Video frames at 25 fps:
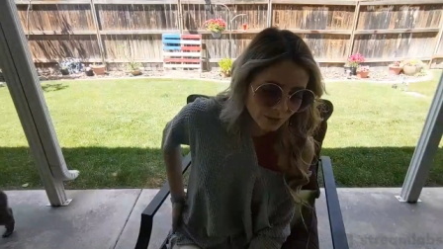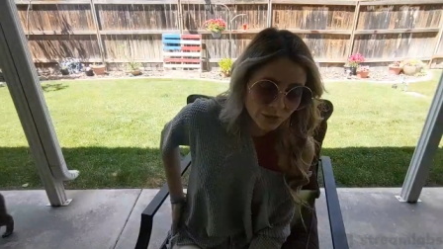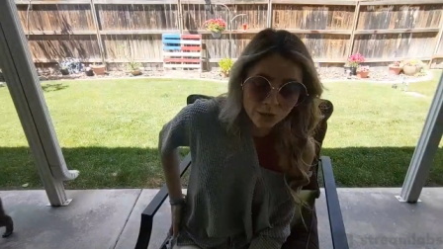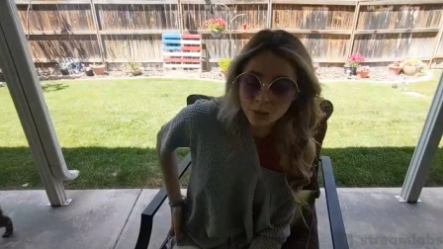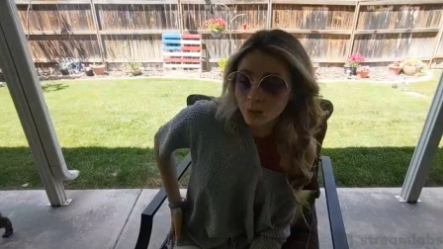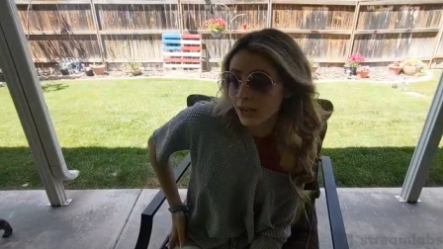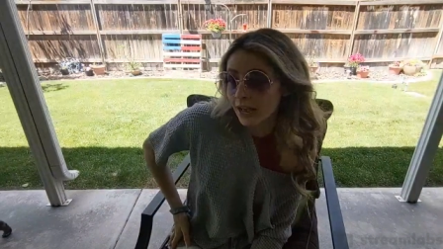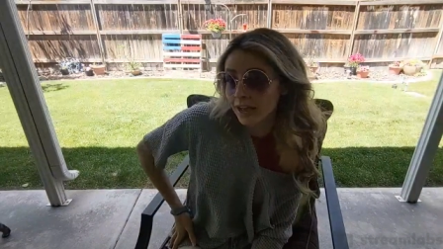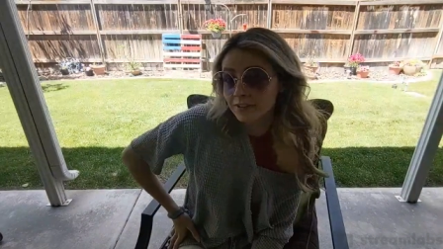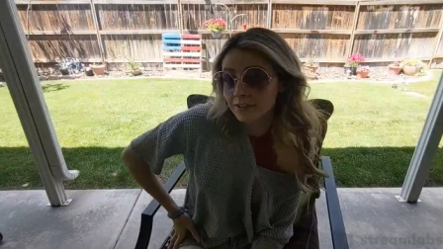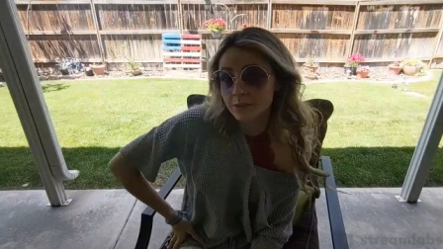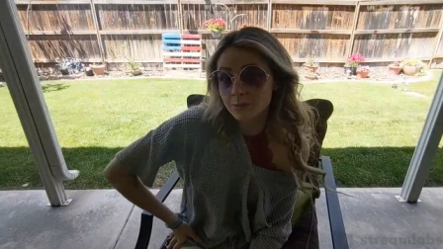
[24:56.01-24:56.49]
we
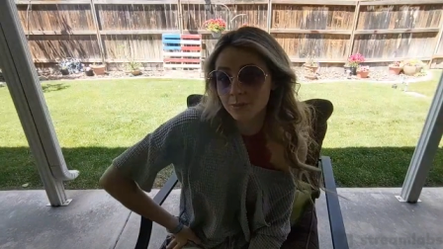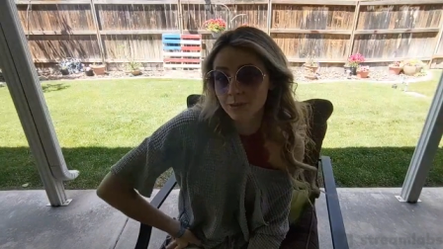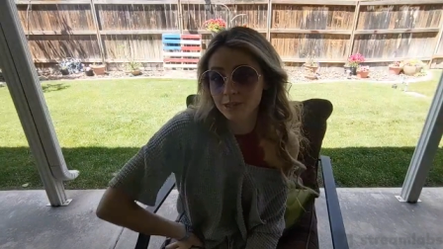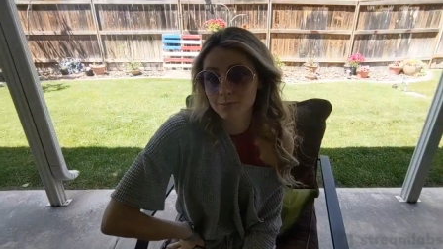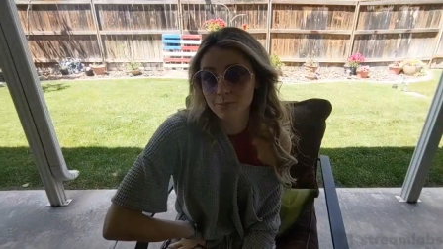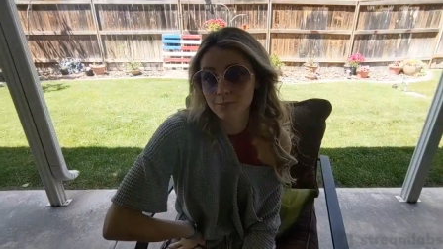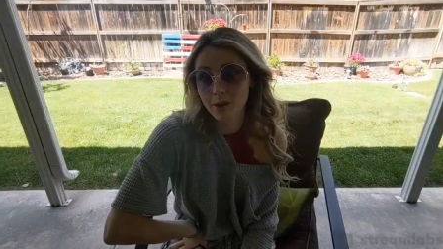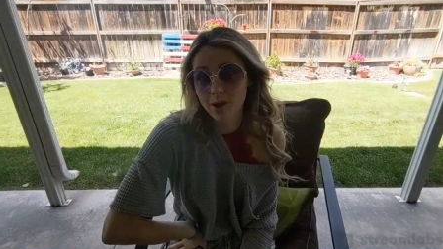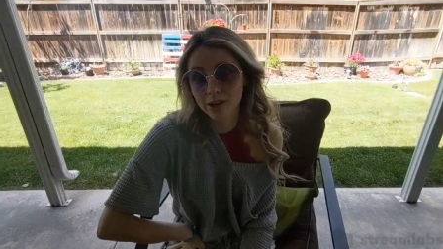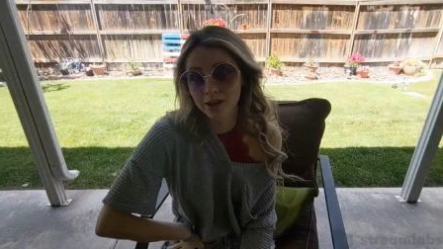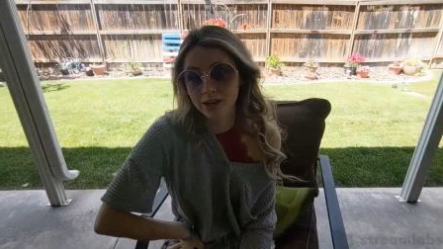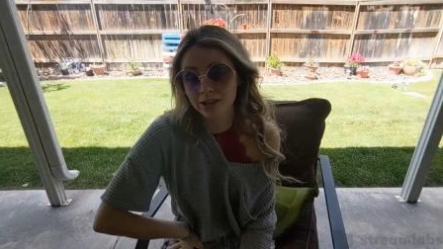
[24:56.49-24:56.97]
don't have
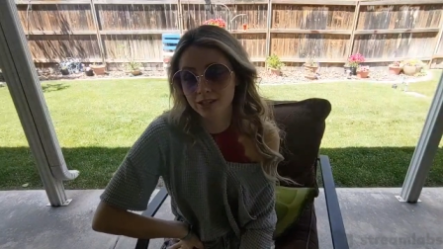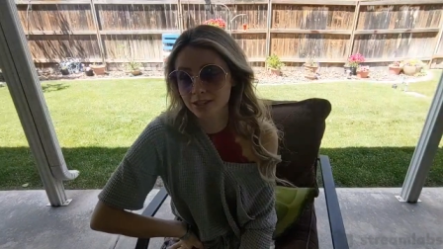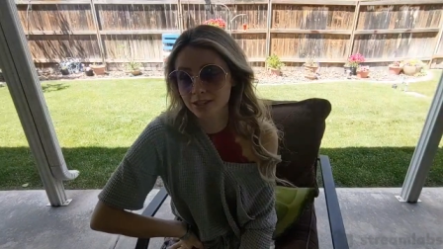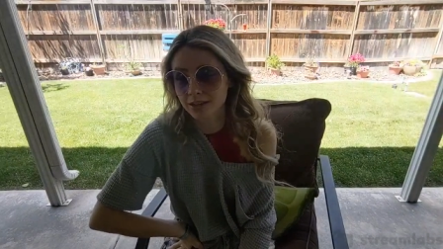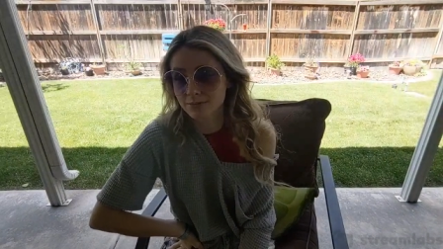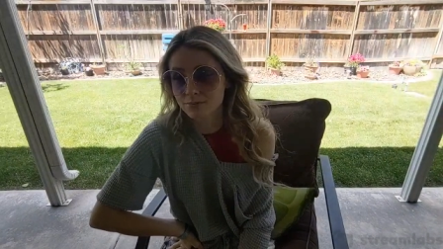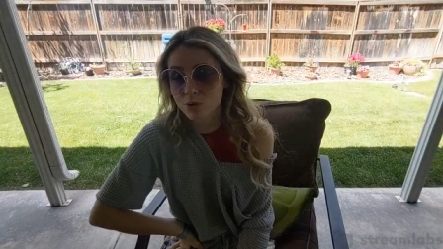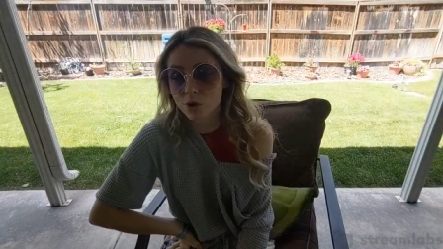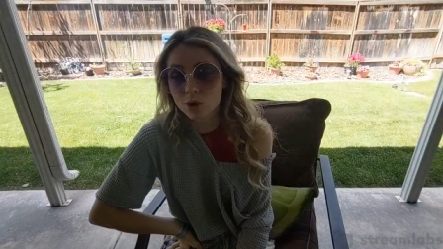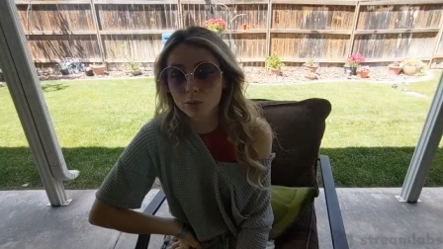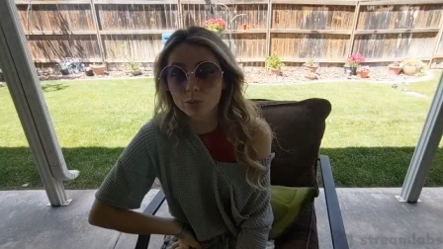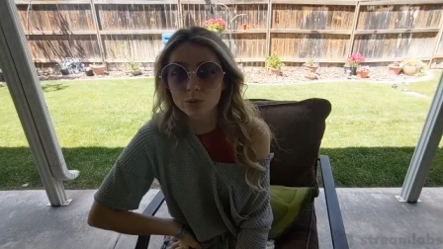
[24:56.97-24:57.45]
Spressbot
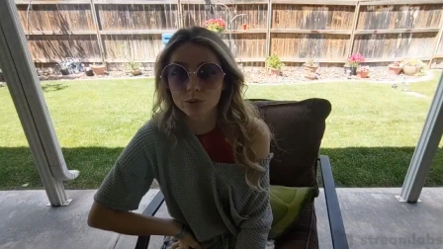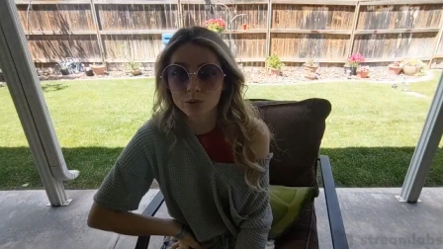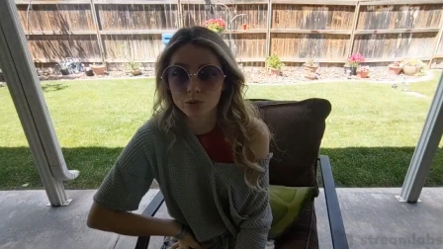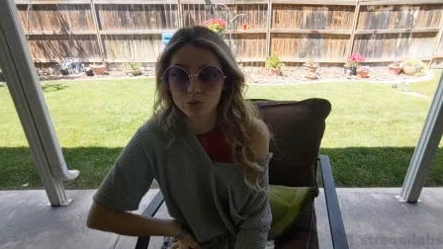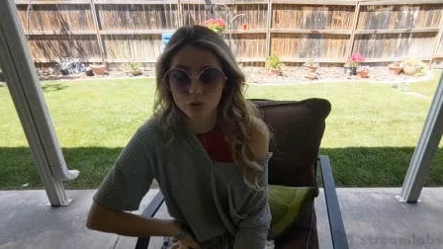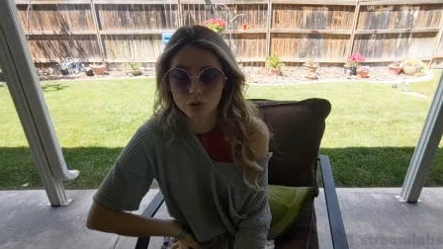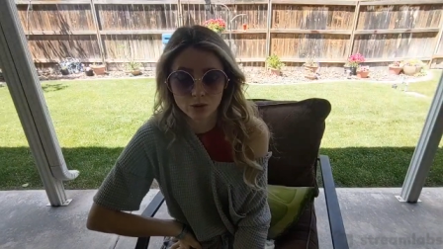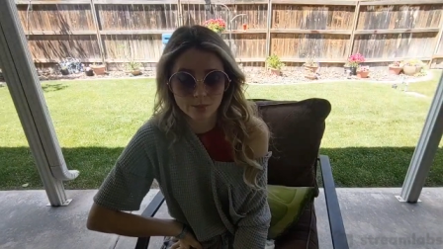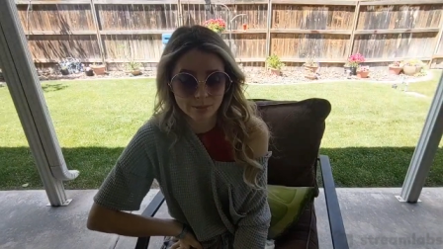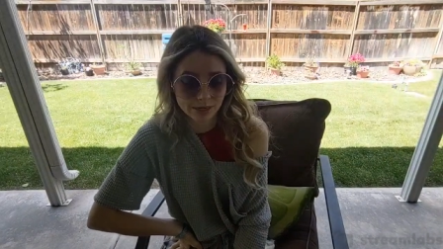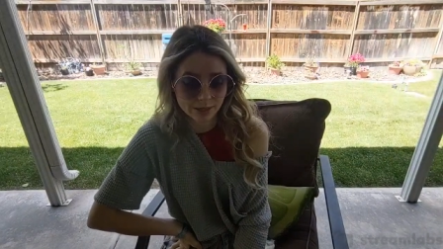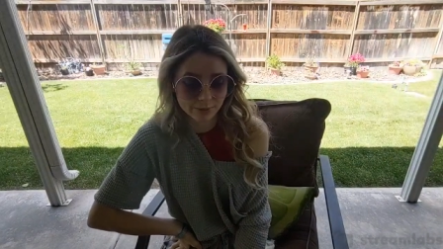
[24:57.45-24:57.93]
because I'm mobile
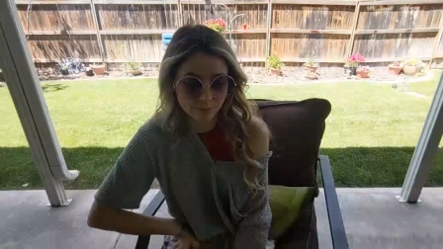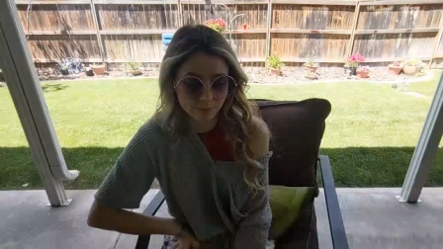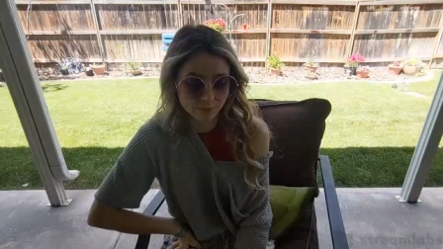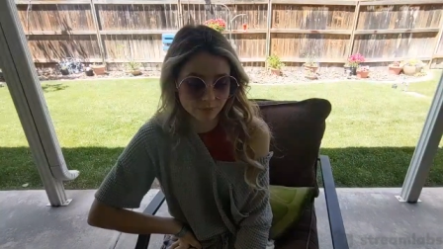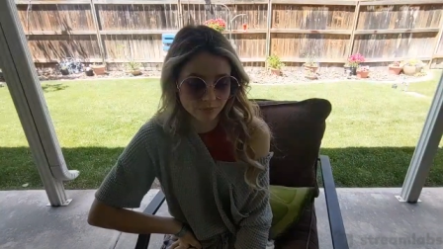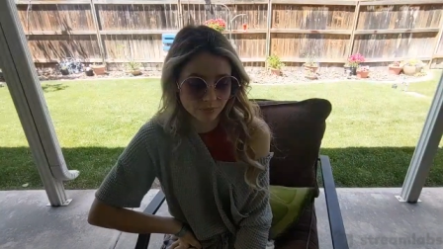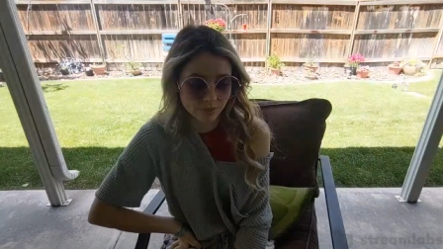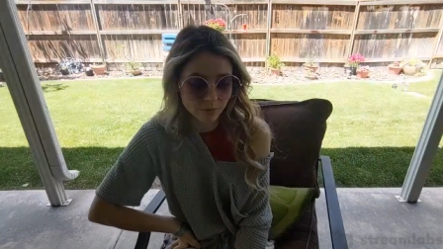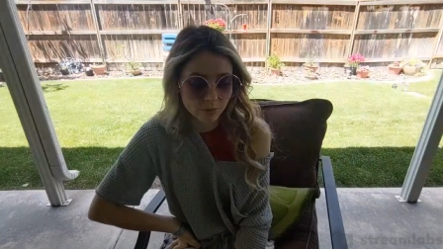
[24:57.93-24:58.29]
streaming.